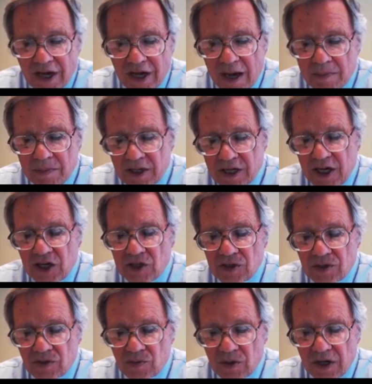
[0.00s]

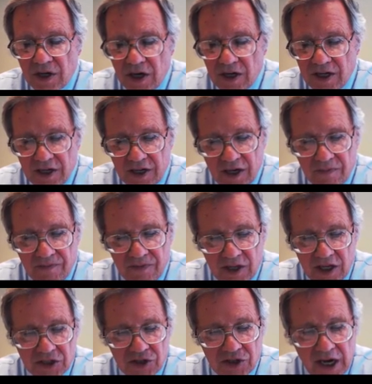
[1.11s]
obligations regarding
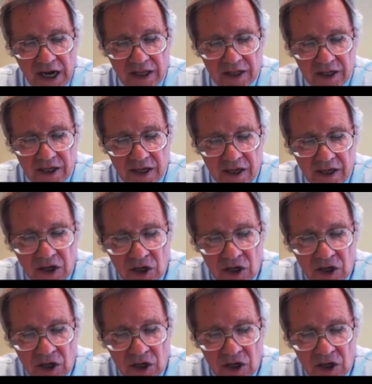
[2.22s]
confidentiality